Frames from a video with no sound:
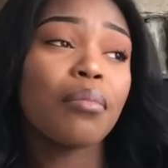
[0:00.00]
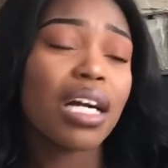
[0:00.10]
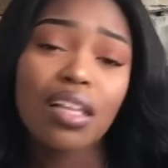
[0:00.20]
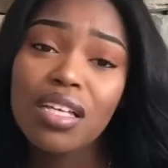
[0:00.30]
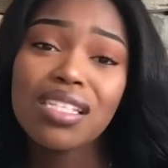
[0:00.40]
my
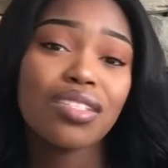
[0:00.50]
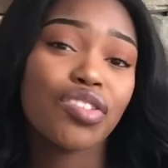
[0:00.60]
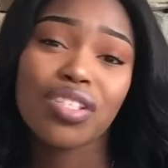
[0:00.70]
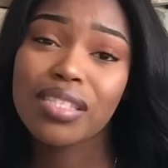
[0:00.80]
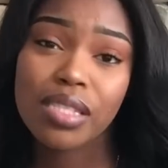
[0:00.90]
closet is
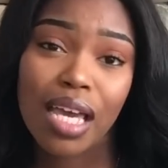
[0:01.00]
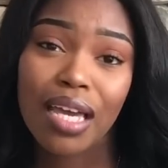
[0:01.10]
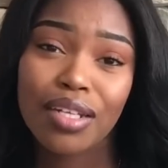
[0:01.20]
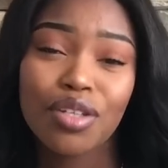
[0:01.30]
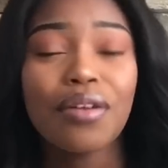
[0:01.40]
just
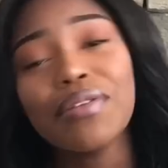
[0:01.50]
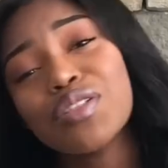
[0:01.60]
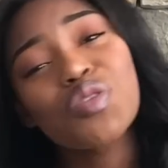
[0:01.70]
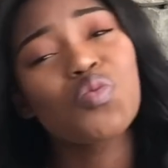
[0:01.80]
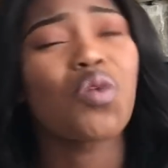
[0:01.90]
sad do you ever
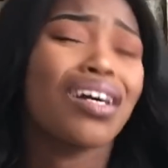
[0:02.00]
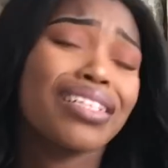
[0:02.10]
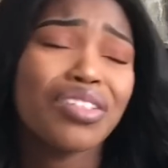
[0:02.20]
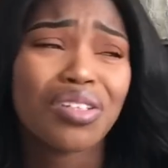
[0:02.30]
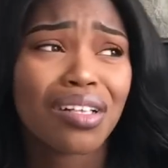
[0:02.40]
just walk
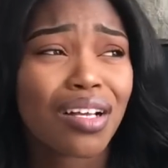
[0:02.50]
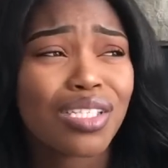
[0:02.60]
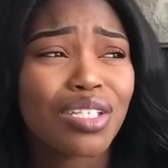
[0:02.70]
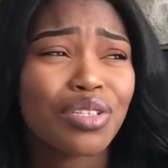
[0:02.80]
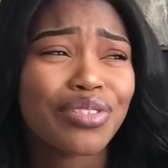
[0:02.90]
in your
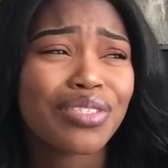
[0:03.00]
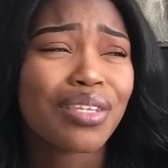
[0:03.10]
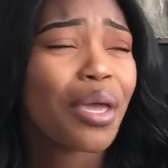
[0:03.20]
closet and you're just